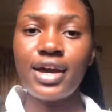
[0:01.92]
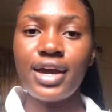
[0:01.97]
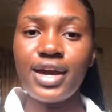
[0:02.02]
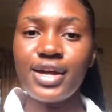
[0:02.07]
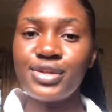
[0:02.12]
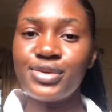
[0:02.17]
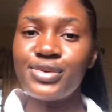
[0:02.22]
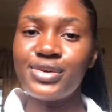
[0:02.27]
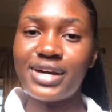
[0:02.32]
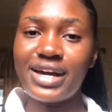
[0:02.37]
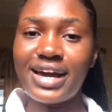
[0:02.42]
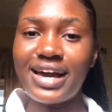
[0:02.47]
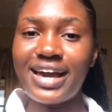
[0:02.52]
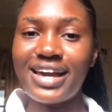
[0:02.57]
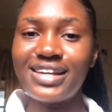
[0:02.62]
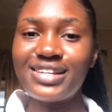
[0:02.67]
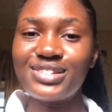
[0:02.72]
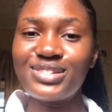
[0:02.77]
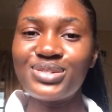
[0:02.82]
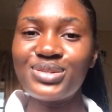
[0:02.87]
Hello
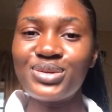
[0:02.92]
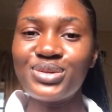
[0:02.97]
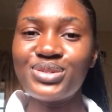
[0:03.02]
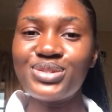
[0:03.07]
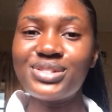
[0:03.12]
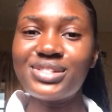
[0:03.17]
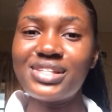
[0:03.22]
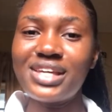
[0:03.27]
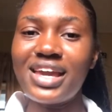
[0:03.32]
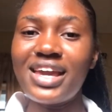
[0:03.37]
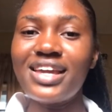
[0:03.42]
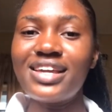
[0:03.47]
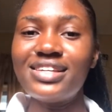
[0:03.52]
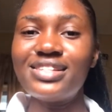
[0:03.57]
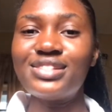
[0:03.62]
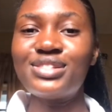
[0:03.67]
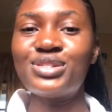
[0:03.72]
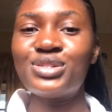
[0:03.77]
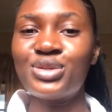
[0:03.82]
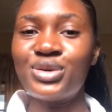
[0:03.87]
guys, so today
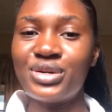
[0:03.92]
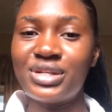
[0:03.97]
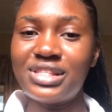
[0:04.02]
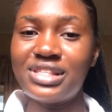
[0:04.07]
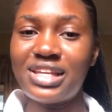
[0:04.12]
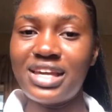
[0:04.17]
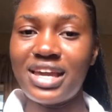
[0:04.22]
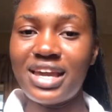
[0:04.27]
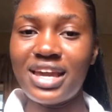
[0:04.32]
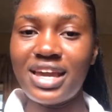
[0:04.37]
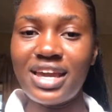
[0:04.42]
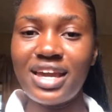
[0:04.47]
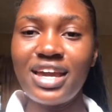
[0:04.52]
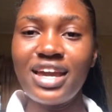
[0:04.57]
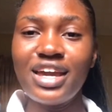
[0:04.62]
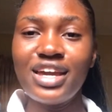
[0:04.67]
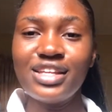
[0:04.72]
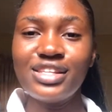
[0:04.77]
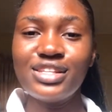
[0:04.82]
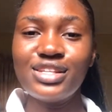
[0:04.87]
is Sunday
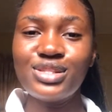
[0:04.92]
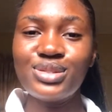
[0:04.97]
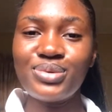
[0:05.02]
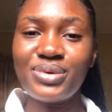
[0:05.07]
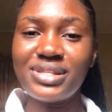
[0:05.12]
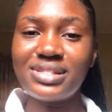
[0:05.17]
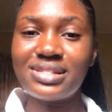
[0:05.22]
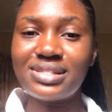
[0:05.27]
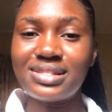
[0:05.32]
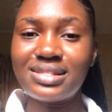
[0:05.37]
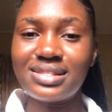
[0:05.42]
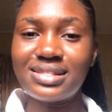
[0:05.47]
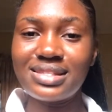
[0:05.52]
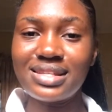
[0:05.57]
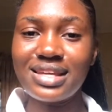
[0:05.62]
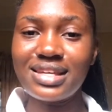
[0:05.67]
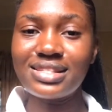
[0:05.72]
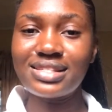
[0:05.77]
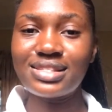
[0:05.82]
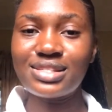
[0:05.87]
the
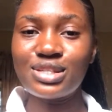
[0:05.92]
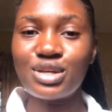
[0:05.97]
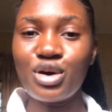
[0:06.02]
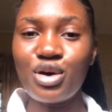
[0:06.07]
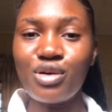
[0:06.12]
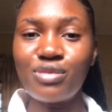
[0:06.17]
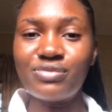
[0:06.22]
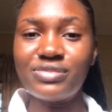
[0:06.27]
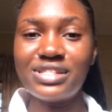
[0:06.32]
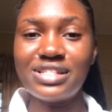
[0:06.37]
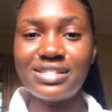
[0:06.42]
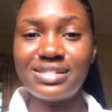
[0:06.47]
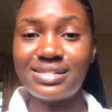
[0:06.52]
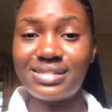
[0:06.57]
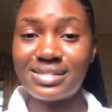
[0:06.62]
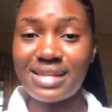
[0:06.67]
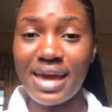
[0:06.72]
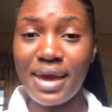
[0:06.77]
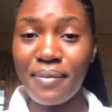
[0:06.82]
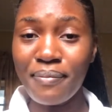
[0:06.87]
26th of
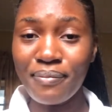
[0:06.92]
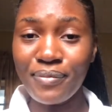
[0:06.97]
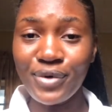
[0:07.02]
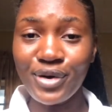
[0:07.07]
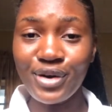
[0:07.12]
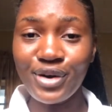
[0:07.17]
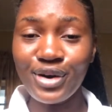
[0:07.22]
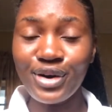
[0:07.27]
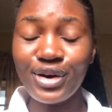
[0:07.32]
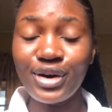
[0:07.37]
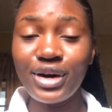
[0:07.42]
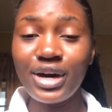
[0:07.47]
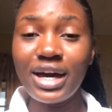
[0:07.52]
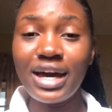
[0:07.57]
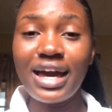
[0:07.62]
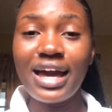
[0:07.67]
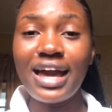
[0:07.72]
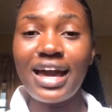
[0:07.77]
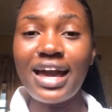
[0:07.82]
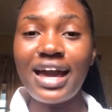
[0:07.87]
December
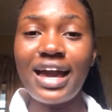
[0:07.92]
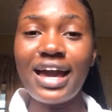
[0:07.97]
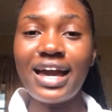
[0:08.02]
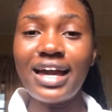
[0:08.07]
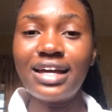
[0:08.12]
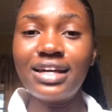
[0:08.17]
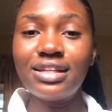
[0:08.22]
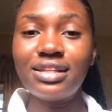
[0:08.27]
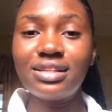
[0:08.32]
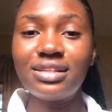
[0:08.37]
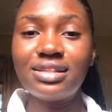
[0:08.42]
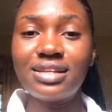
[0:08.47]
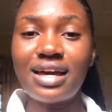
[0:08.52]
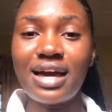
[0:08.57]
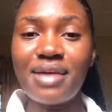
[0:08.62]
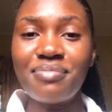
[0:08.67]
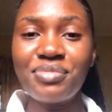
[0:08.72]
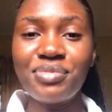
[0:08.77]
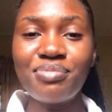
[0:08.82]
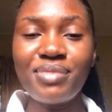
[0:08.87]
and
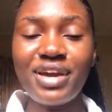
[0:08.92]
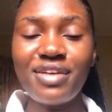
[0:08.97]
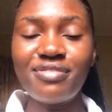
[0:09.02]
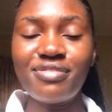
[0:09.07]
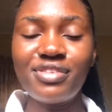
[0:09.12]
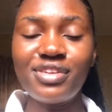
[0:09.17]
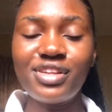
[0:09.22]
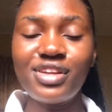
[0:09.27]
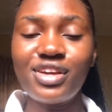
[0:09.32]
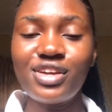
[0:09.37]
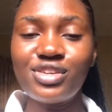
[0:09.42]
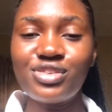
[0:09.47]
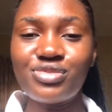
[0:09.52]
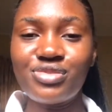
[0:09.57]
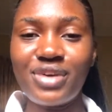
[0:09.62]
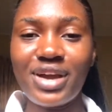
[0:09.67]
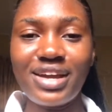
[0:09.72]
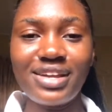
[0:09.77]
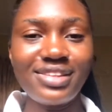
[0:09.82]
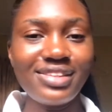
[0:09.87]
I'm in my village
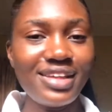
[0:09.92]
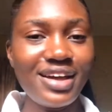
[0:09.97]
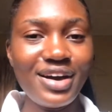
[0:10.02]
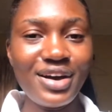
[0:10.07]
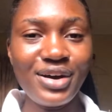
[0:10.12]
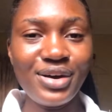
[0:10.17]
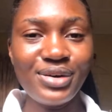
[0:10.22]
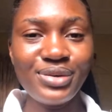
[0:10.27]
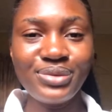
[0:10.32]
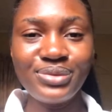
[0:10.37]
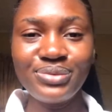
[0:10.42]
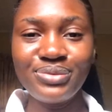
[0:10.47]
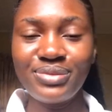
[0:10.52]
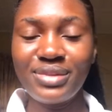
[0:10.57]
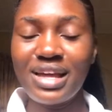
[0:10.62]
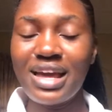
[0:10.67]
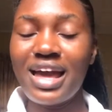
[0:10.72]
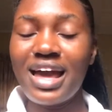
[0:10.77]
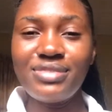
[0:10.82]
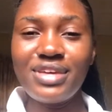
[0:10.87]
right now.
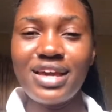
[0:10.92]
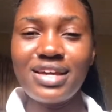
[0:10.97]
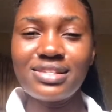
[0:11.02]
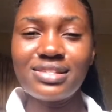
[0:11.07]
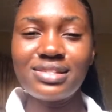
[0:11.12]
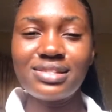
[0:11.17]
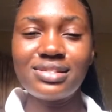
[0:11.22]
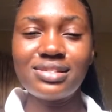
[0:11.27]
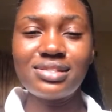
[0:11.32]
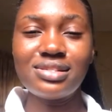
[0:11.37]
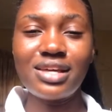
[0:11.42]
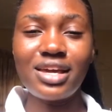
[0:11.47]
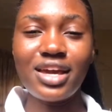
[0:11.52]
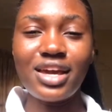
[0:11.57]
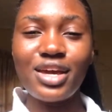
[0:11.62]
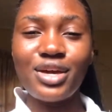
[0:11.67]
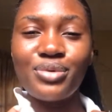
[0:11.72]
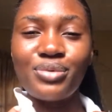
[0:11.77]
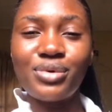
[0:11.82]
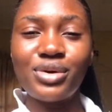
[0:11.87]

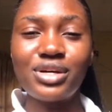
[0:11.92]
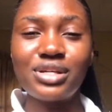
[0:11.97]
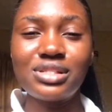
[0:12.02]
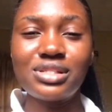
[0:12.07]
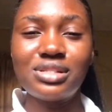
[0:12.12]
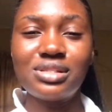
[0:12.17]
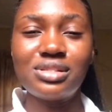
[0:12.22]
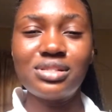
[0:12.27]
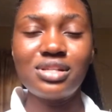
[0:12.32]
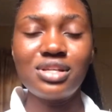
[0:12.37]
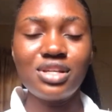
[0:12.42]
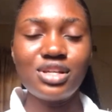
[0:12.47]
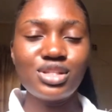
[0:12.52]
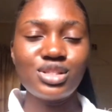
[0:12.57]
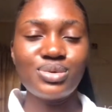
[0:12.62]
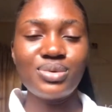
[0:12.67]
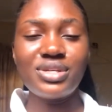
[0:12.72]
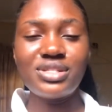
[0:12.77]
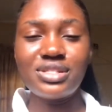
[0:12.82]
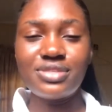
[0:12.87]
Yesterday was the
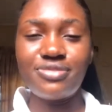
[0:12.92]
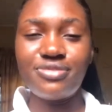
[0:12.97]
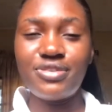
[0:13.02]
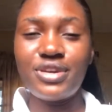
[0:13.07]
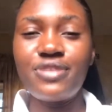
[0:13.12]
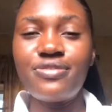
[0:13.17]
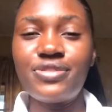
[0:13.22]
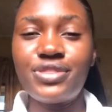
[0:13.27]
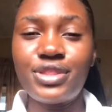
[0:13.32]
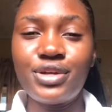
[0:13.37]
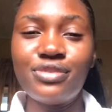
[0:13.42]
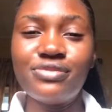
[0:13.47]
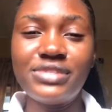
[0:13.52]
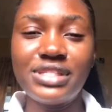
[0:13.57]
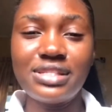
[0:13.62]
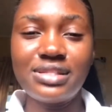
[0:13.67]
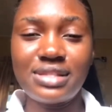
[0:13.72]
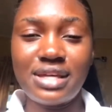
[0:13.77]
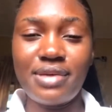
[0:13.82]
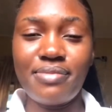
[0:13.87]
25th of
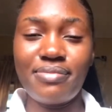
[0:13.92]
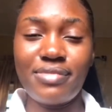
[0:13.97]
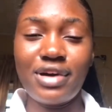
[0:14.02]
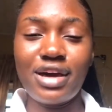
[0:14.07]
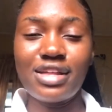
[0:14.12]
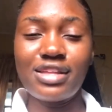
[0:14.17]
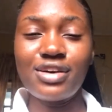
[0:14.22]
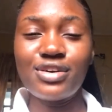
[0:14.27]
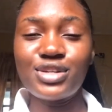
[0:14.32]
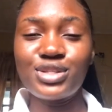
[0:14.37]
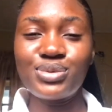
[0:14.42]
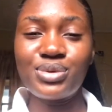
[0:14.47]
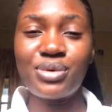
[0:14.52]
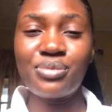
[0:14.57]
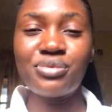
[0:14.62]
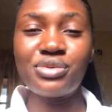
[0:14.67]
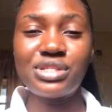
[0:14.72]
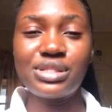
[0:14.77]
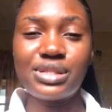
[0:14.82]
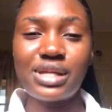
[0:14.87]
December. That was
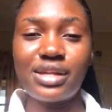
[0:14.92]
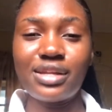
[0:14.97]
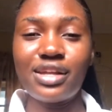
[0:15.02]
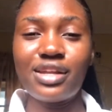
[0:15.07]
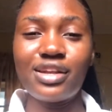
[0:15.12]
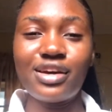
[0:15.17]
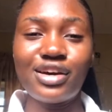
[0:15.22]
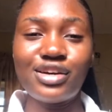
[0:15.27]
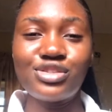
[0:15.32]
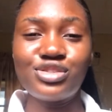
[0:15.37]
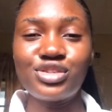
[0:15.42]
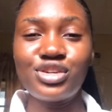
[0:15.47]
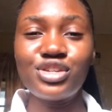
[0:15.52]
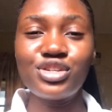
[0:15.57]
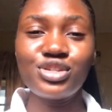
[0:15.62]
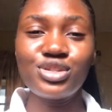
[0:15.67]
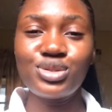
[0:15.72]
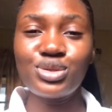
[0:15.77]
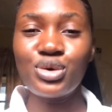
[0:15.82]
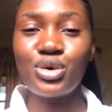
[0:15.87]
when we started our
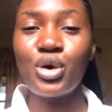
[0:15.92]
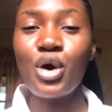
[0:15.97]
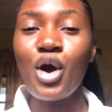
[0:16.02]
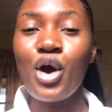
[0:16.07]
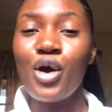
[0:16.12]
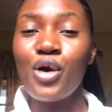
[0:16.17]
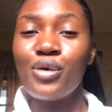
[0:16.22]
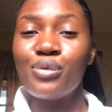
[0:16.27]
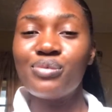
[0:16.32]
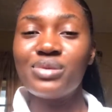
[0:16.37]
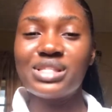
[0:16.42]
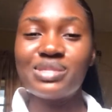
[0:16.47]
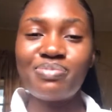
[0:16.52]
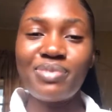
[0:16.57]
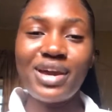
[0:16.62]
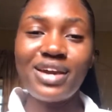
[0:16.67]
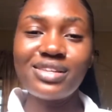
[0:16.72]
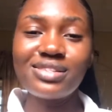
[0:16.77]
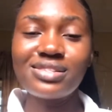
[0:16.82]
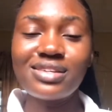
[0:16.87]
journey, so we
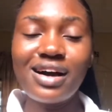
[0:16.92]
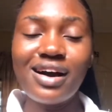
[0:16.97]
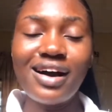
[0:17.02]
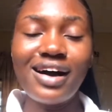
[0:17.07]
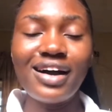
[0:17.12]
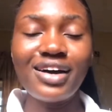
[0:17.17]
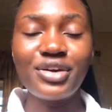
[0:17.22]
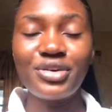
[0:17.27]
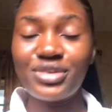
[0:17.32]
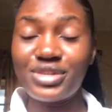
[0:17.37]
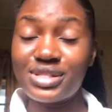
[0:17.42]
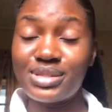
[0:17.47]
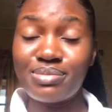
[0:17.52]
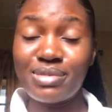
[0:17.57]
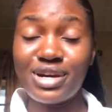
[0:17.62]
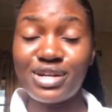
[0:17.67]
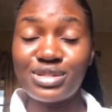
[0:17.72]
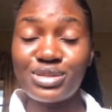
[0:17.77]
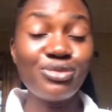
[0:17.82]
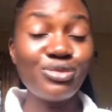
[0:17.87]
spent our
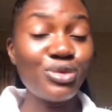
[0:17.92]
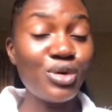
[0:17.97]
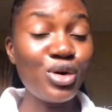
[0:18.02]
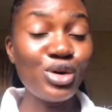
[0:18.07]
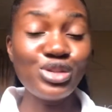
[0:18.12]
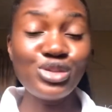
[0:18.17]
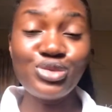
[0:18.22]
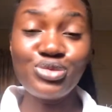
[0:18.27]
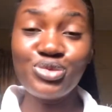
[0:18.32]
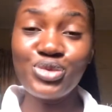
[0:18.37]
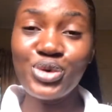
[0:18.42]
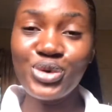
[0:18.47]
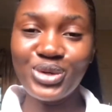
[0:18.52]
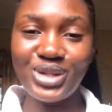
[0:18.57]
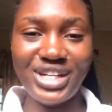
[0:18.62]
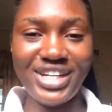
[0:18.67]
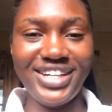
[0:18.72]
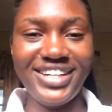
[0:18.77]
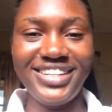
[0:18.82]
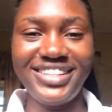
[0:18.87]
Christmas on the
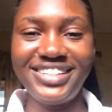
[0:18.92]
road.